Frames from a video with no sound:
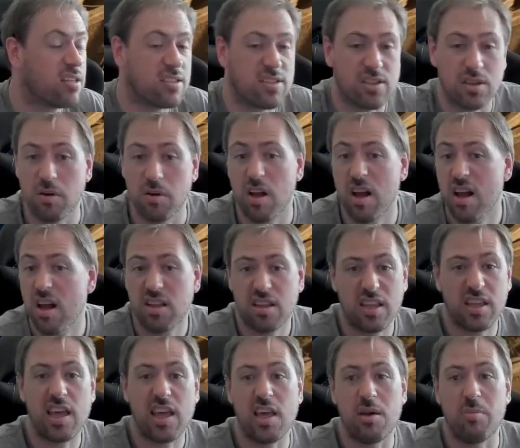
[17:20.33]
So
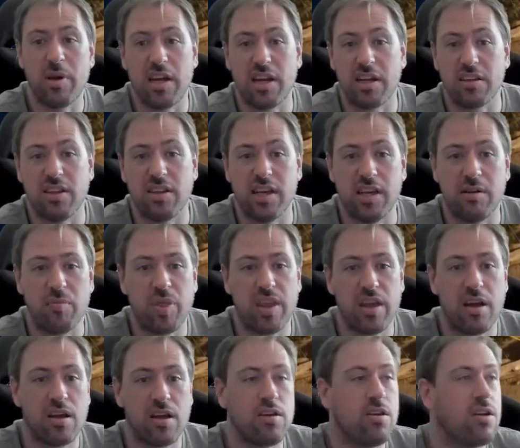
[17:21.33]
the key being that
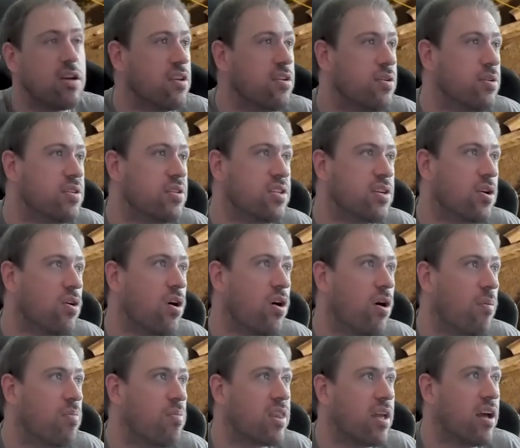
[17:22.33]
you can use
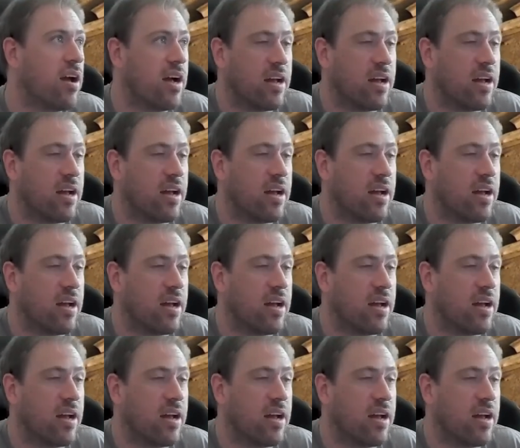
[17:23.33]
your